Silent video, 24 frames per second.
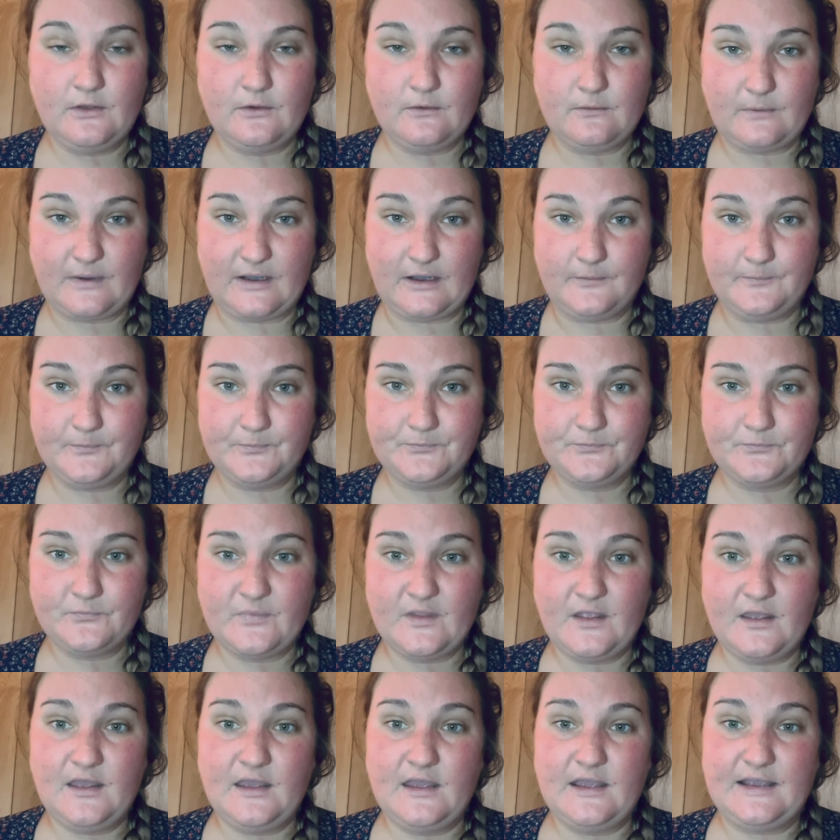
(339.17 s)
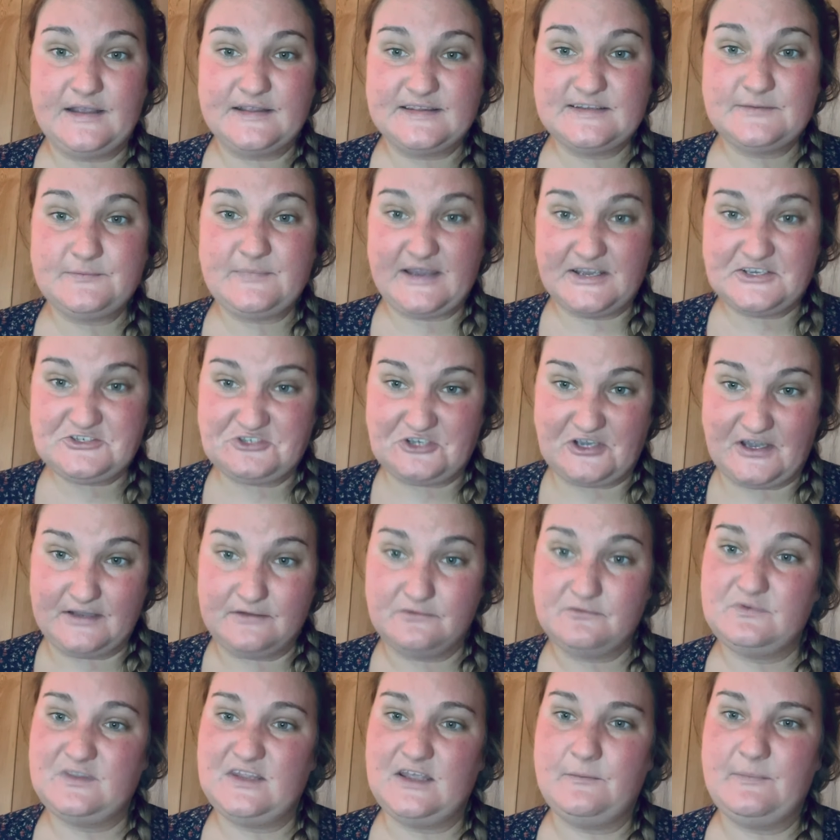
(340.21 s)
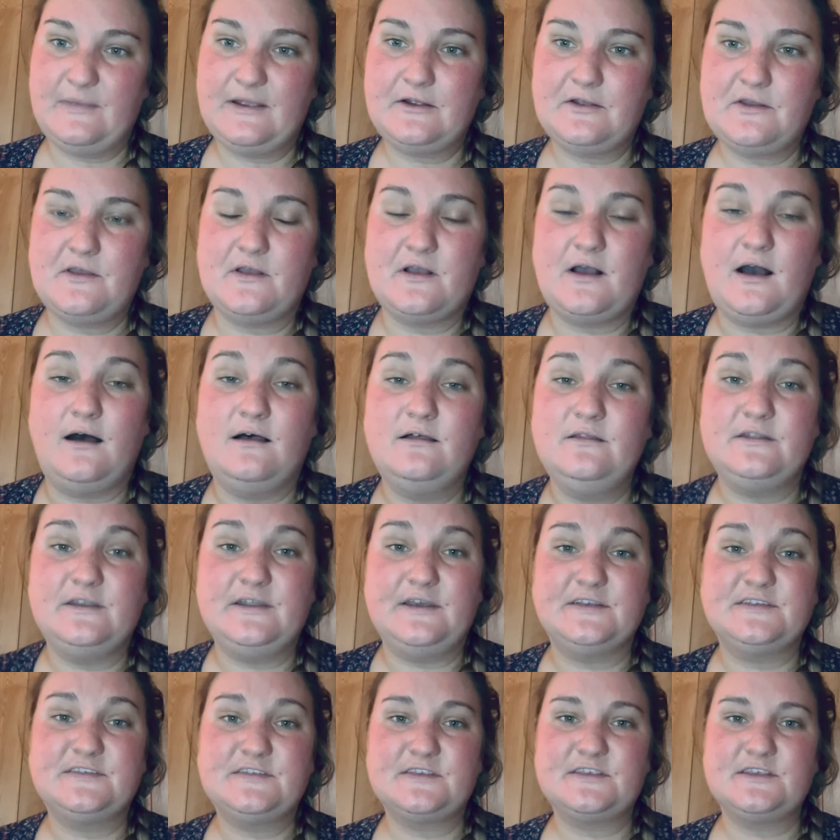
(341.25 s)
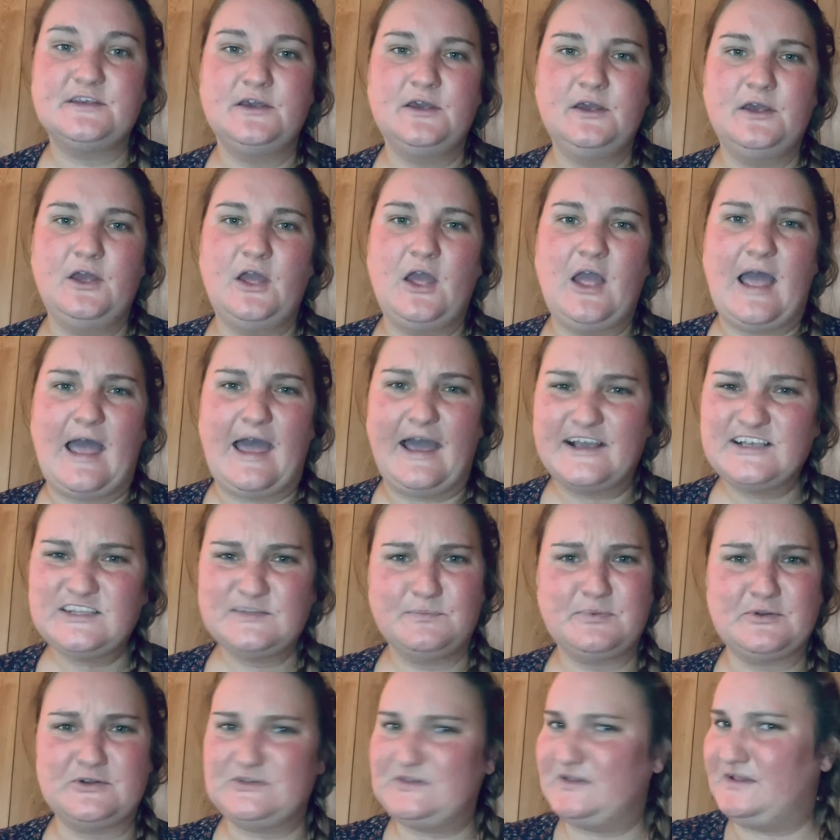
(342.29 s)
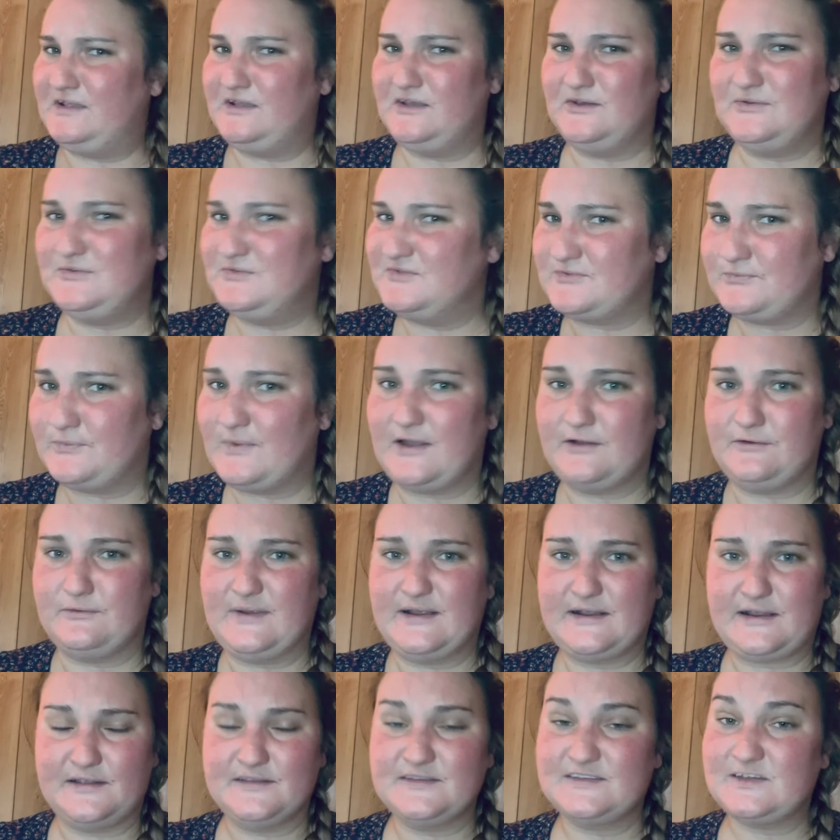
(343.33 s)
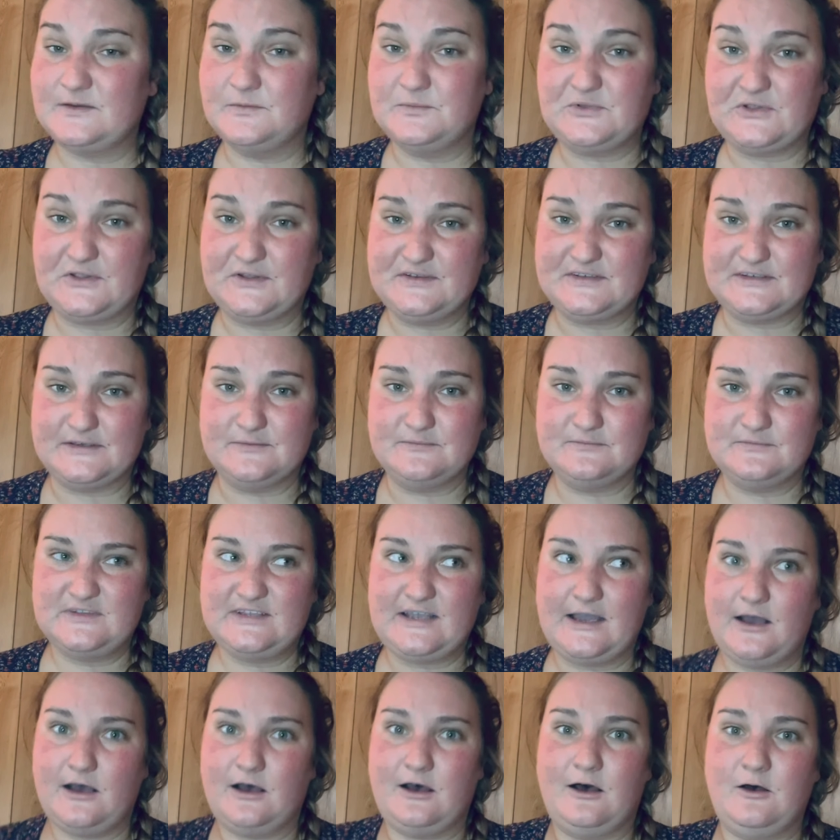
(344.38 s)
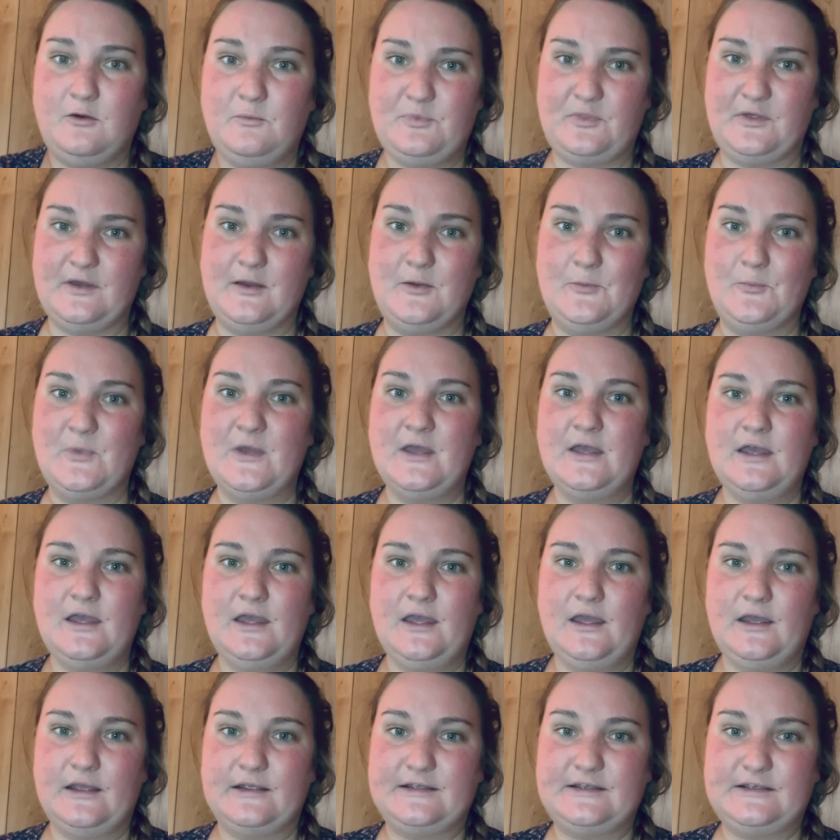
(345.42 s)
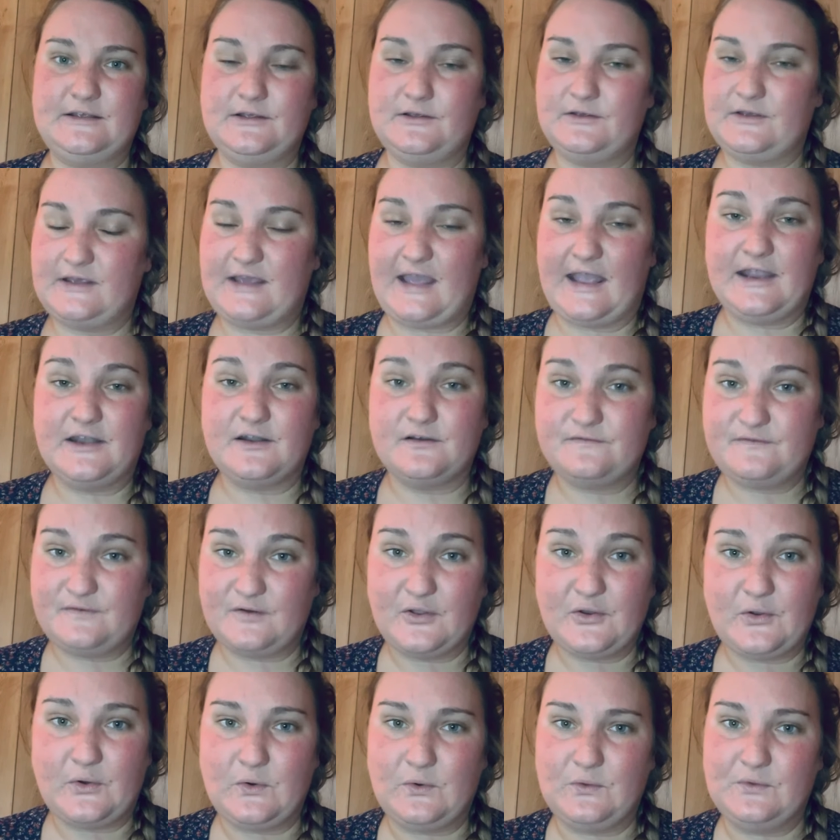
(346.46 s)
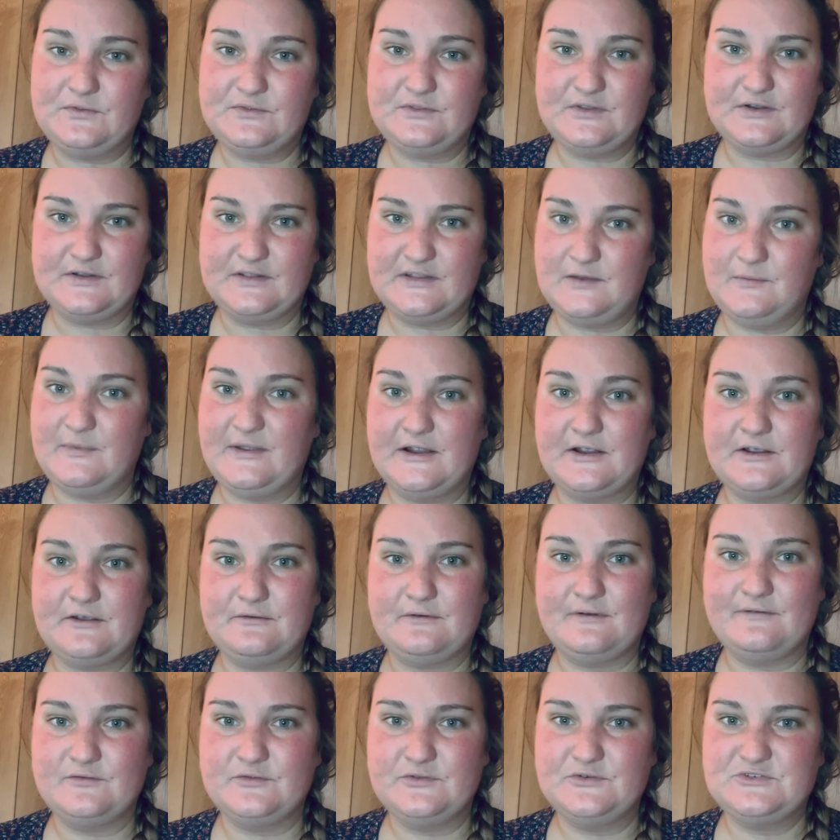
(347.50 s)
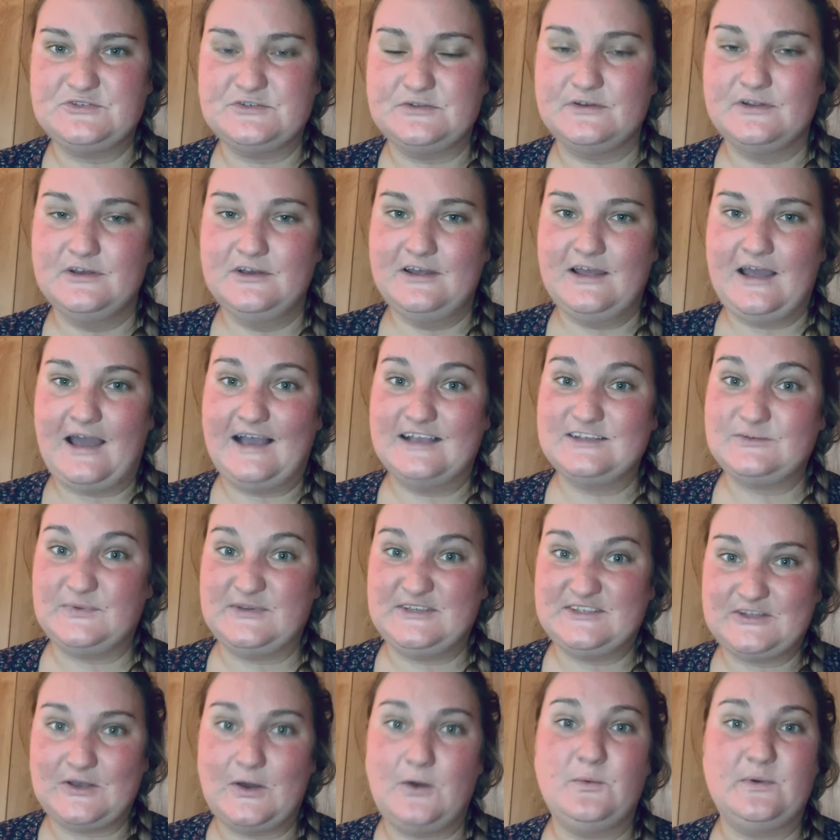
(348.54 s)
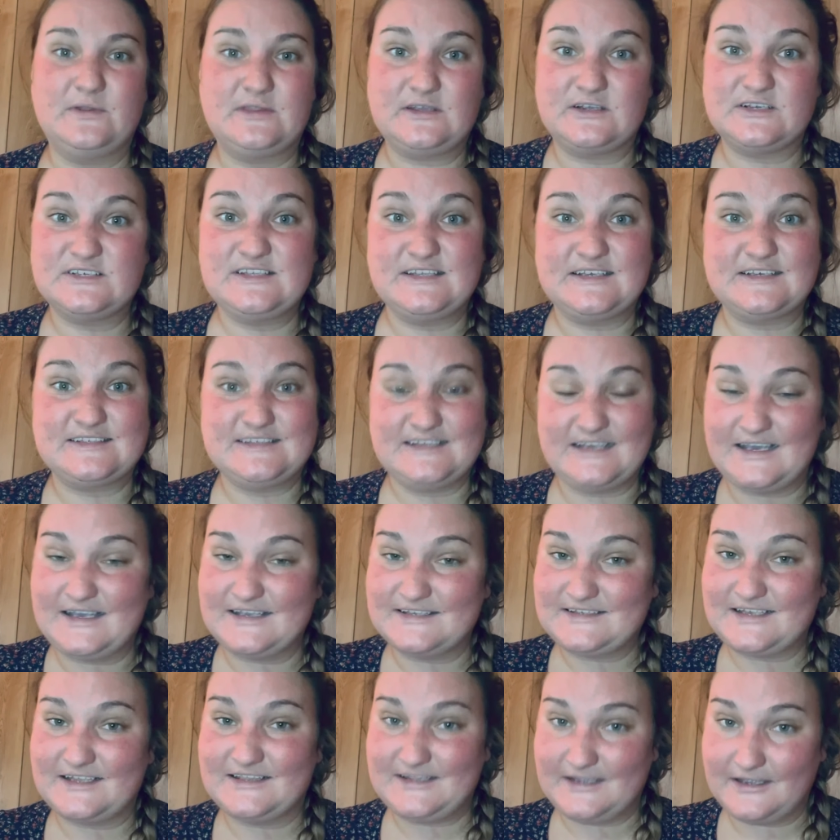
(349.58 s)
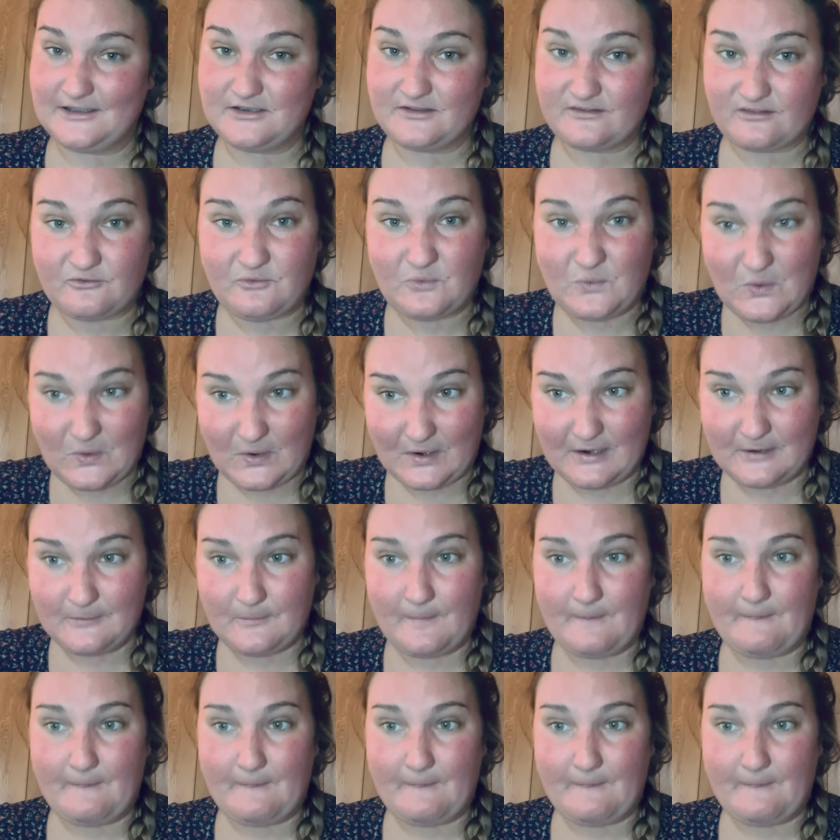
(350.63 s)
Well, in summation, the American colonists expertly used rhetoric and symbolism to help them gain a foothold during the American Revolution, as we saw with their success at the end of the war.